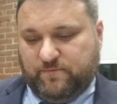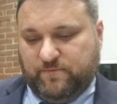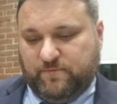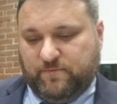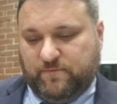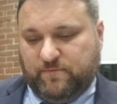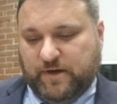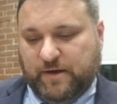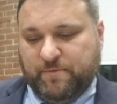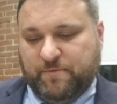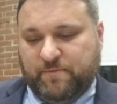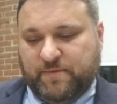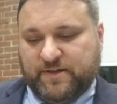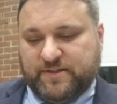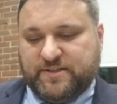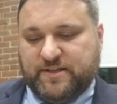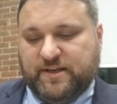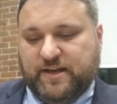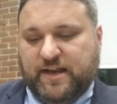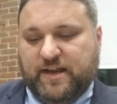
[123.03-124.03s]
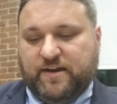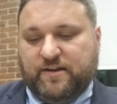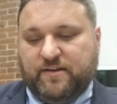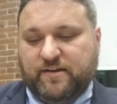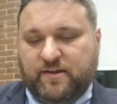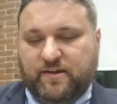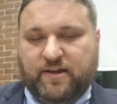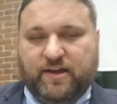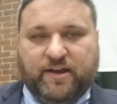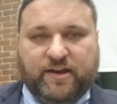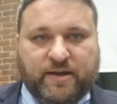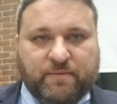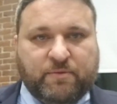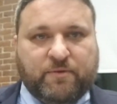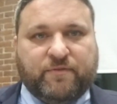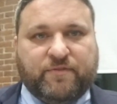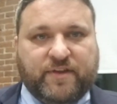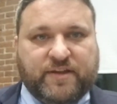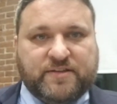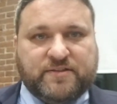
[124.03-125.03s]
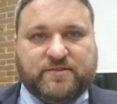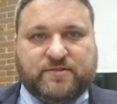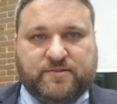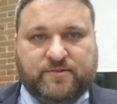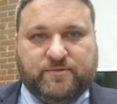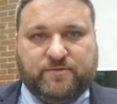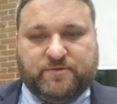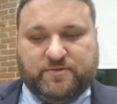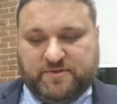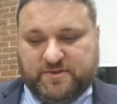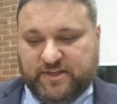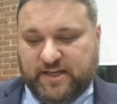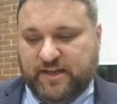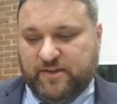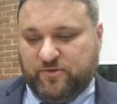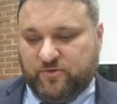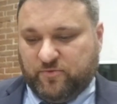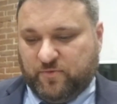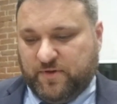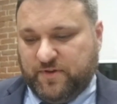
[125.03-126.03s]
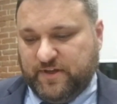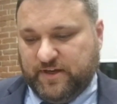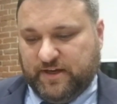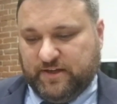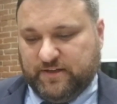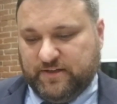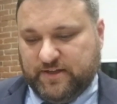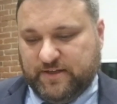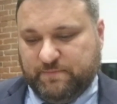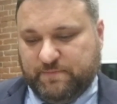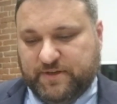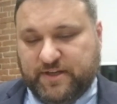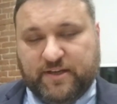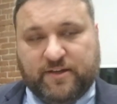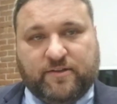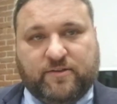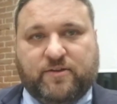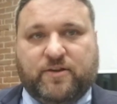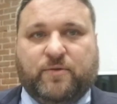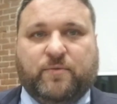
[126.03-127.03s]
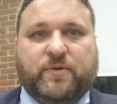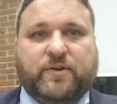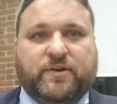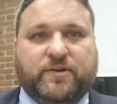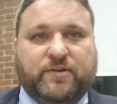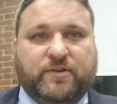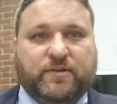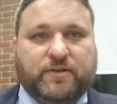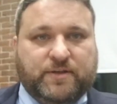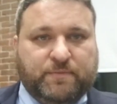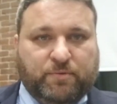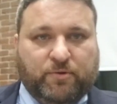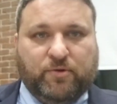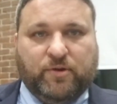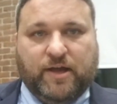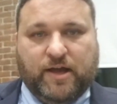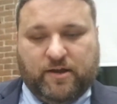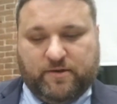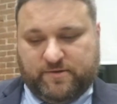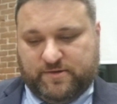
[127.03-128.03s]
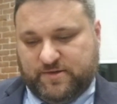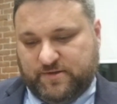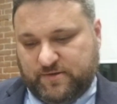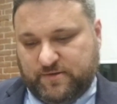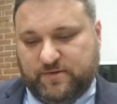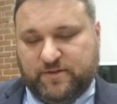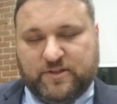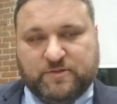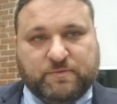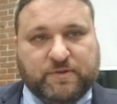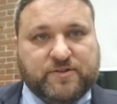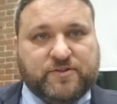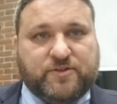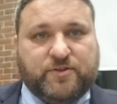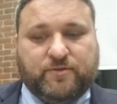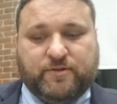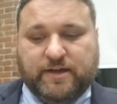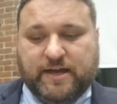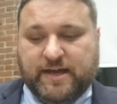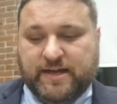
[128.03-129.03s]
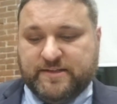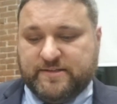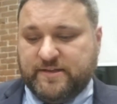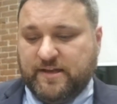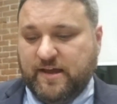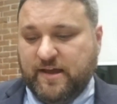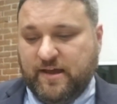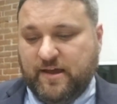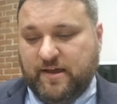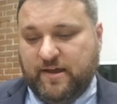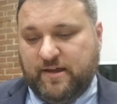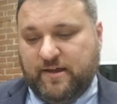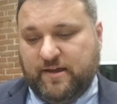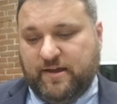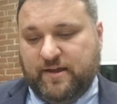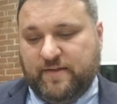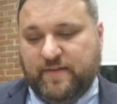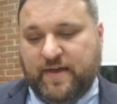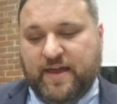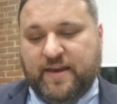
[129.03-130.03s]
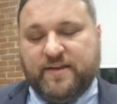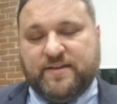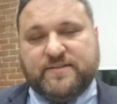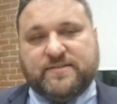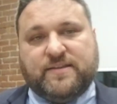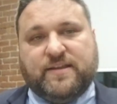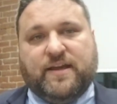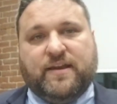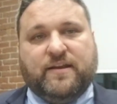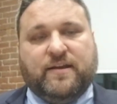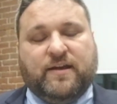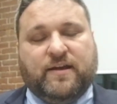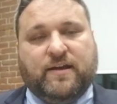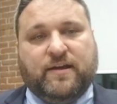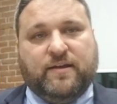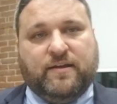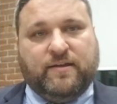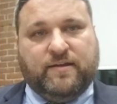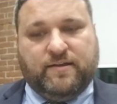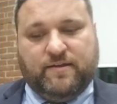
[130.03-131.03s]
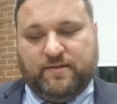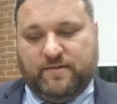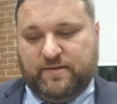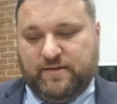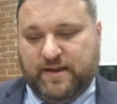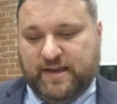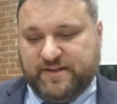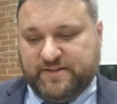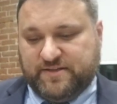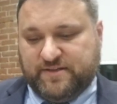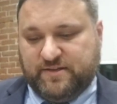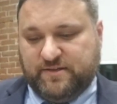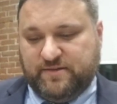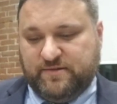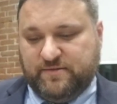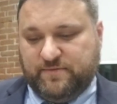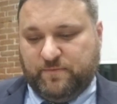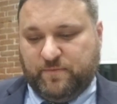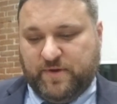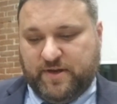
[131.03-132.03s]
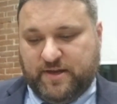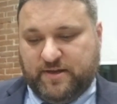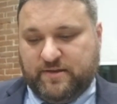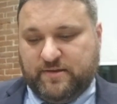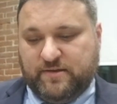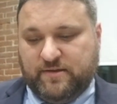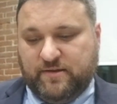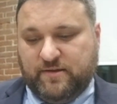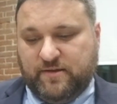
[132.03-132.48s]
Robin Munksian had a number of things to say. There's one thing in particular I wanted to pull out to express to you guys, and that is that next week,